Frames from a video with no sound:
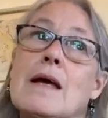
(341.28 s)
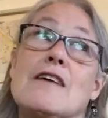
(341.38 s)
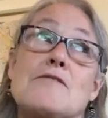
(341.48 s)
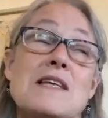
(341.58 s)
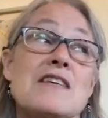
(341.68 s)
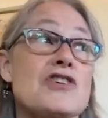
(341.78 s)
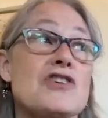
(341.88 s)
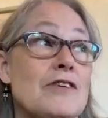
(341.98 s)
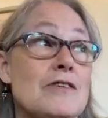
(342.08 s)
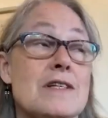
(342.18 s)
gives me the
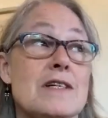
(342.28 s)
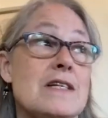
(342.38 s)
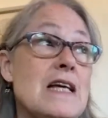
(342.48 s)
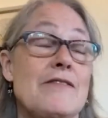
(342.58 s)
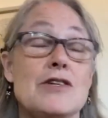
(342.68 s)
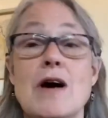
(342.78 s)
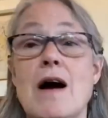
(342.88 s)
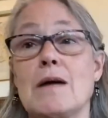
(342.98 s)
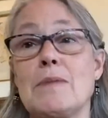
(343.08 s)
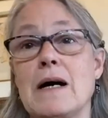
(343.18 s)
shivers just to even
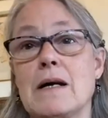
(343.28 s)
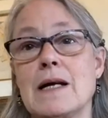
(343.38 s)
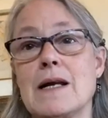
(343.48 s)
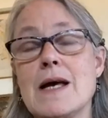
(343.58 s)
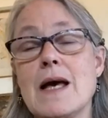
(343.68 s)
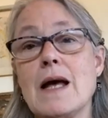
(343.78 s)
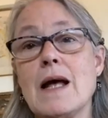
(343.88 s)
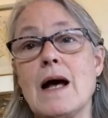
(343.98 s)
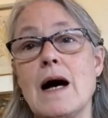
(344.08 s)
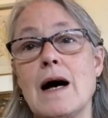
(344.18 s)
talk about it.
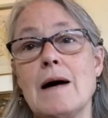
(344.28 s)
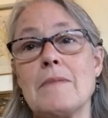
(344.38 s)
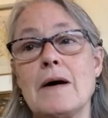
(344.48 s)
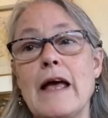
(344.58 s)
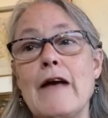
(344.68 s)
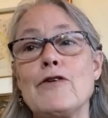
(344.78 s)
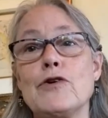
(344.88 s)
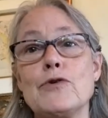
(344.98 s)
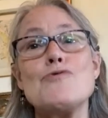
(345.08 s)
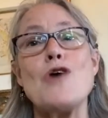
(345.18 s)
If
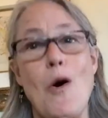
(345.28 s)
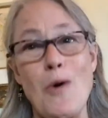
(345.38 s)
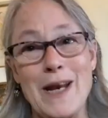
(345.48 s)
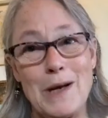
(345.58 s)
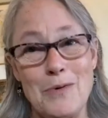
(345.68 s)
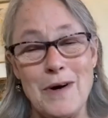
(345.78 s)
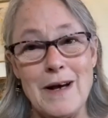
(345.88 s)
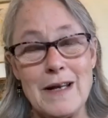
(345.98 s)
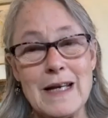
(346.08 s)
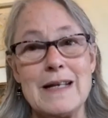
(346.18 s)
you know
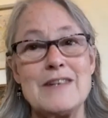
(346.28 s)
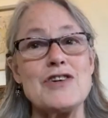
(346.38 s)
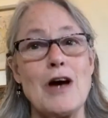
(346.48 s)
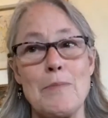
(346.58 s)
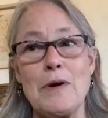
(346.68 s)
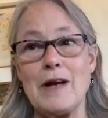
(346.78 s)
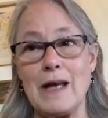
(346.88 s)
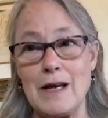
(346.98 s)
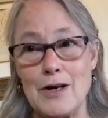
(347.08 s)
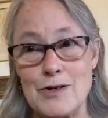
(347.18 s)
anyone in childbearing
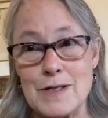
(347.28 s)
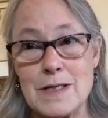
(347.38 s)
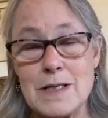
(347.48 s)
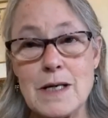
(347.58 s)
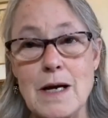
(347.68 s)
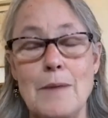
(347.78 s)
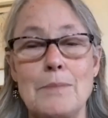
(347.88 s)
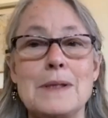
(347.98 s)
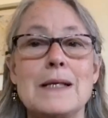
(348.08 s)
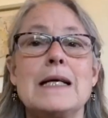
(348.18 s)
years,
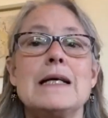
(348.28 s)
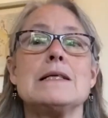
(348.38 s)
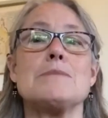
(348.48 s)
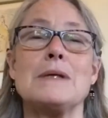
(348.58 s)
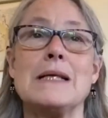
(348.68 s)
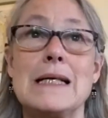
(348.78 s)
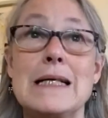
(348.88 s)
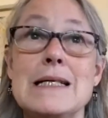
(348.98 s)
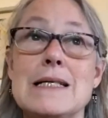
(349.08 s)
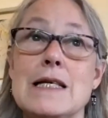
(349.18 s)

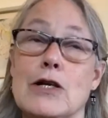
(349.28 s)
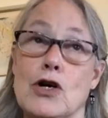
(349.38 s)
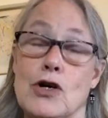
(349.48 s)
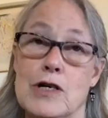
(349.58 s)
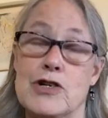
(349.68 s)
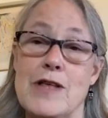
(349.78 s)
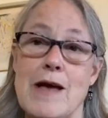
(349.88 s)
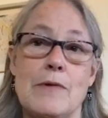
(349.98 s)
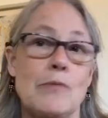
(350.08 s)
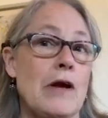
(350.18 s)
please encourage
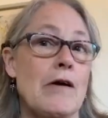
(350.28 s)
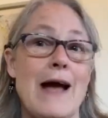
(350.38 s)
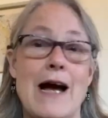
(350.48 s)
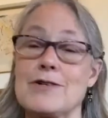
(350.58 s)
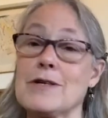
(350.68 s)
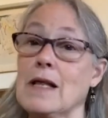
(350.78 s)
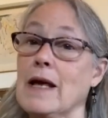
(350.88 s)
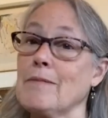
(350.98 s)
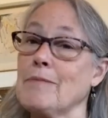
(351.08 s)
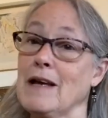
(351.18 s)
them. And we are
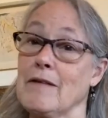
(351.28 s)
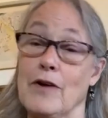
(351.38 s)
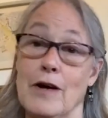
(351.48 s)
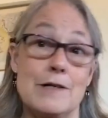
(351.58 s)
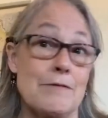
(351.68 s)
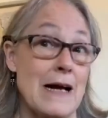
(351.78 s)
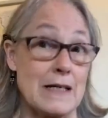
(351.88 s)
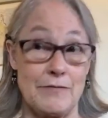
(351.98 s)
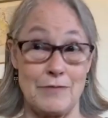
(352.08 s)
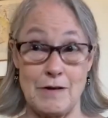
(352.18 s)
actually being very
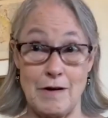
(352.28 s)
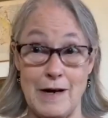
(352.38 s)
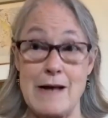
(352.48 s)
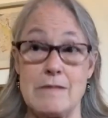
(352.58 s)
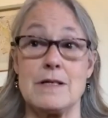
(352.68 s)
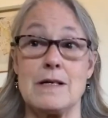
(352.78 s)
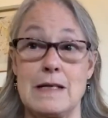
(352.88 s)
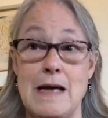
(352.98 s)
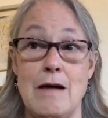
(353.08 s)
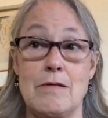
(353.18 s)
directive with our counseling
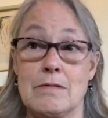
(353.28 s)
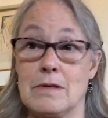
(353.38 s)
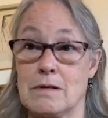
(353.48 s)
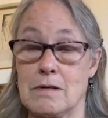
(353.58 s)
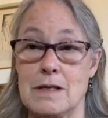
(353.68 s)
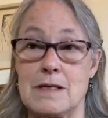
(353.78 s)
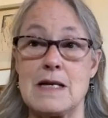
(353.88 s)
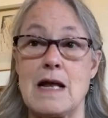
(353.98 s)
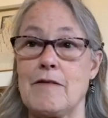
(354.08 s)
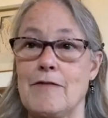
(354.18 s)
now,
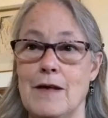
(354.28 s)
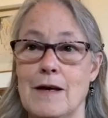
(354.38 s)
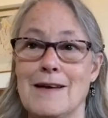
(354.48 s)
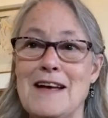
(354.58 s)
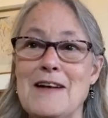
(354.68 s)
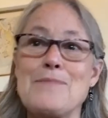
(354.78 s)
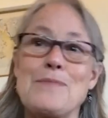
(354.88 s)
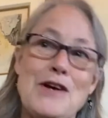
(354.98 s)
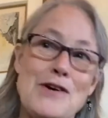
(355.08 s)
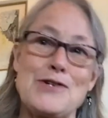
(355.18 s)
instead of the
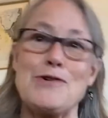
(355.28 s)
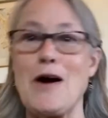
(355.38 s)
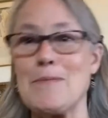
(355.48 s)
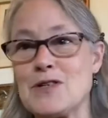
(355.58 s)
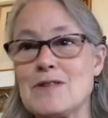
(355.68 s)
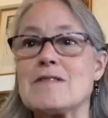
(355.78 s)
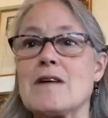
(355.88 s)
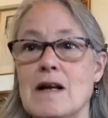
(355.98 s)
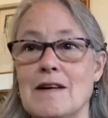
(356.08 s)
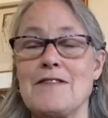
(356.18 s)
here's your options
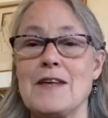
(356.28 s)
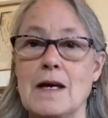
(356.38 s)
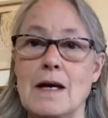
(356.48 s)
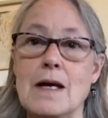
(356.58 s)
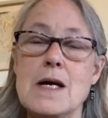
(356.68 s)
kind of thing.